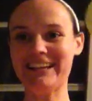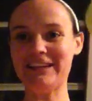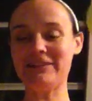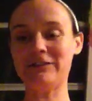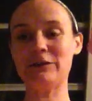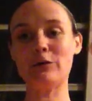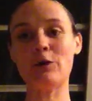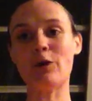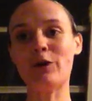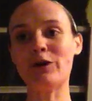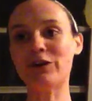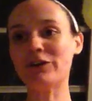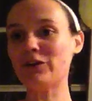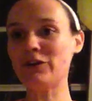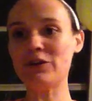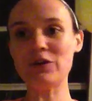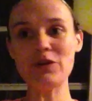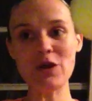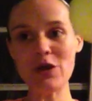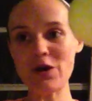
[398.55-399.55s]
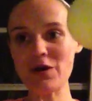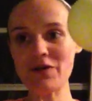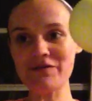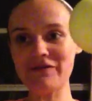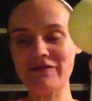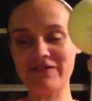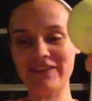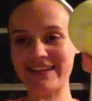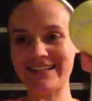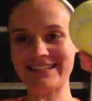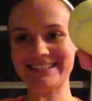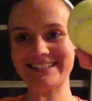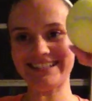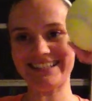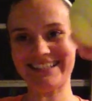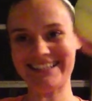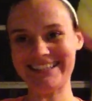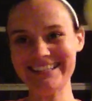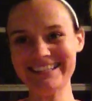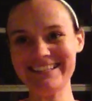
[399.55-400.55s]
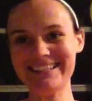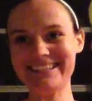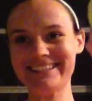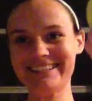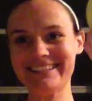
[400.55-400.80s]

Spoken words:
There are no faces.